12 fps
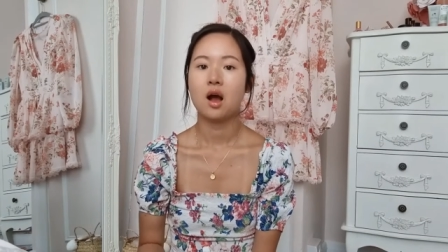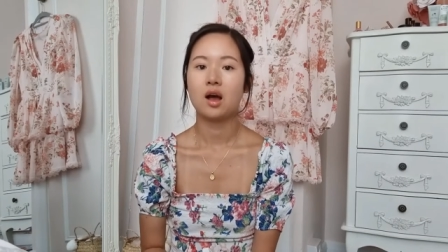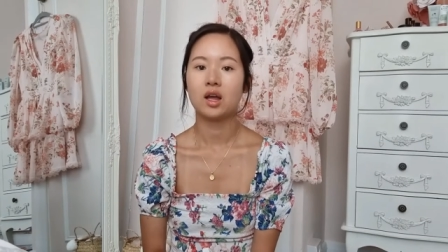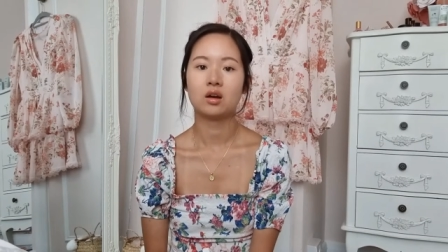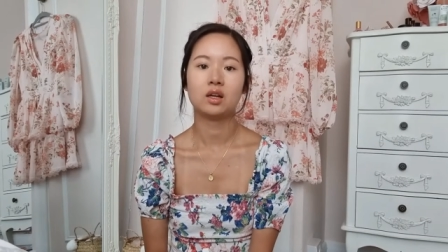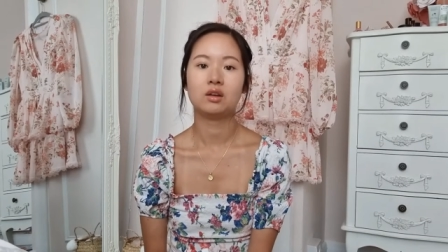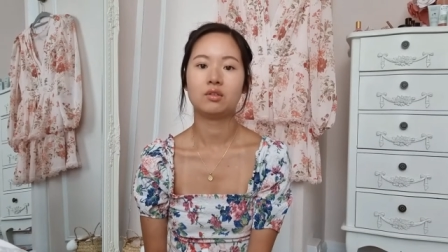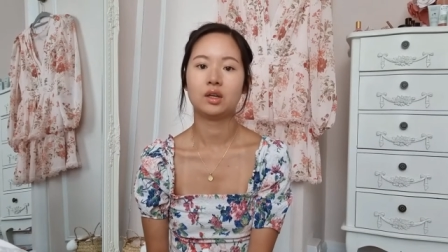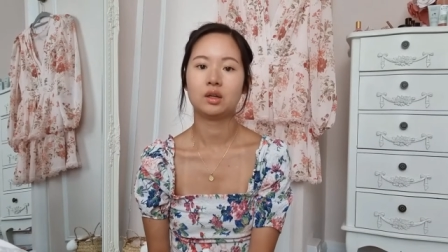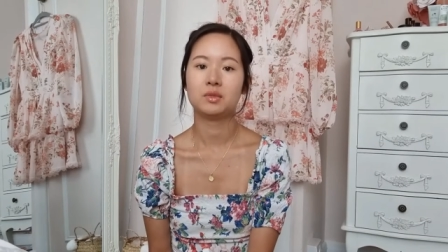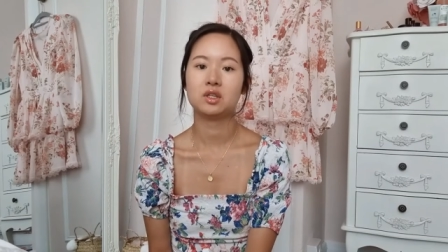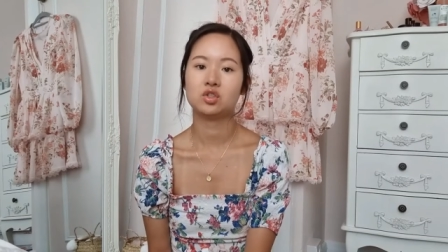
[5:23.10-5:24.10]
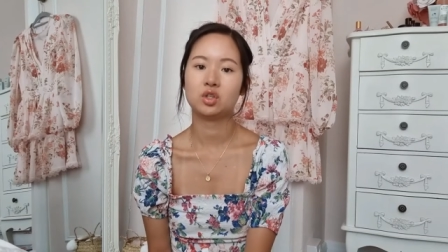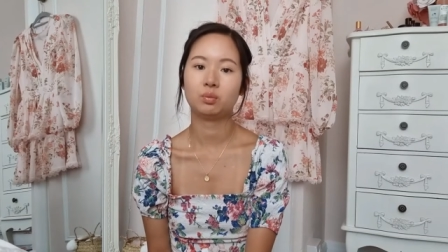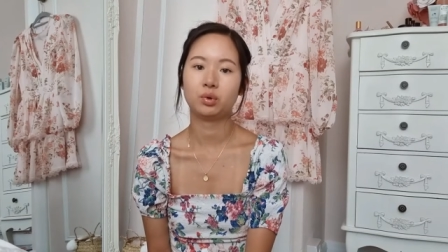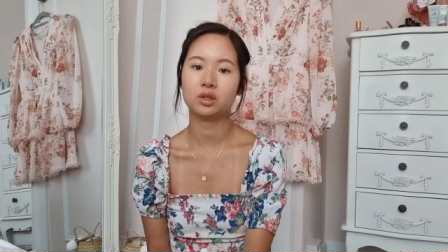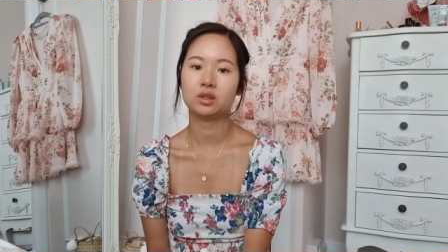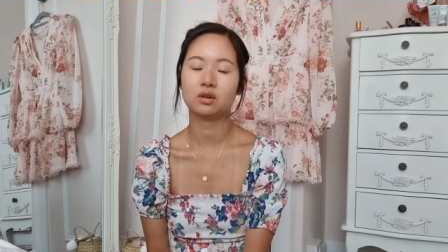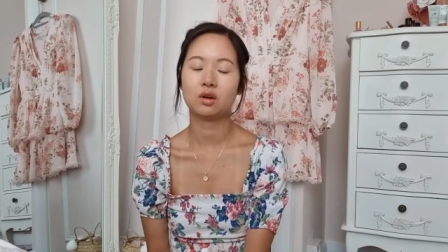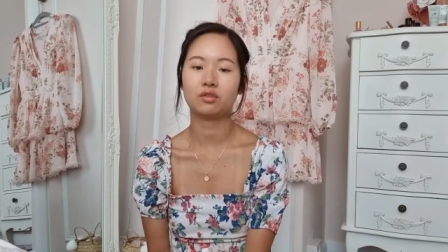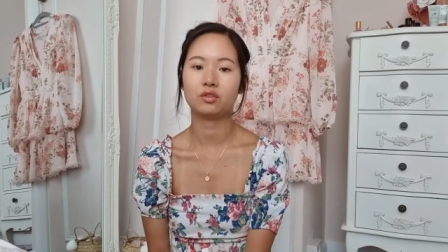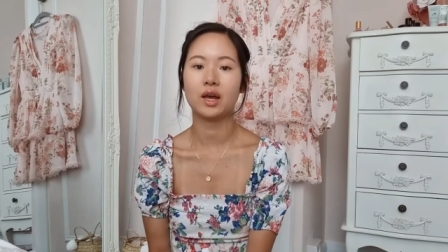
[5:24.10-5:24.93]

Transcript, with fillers: I highly recommend you printing off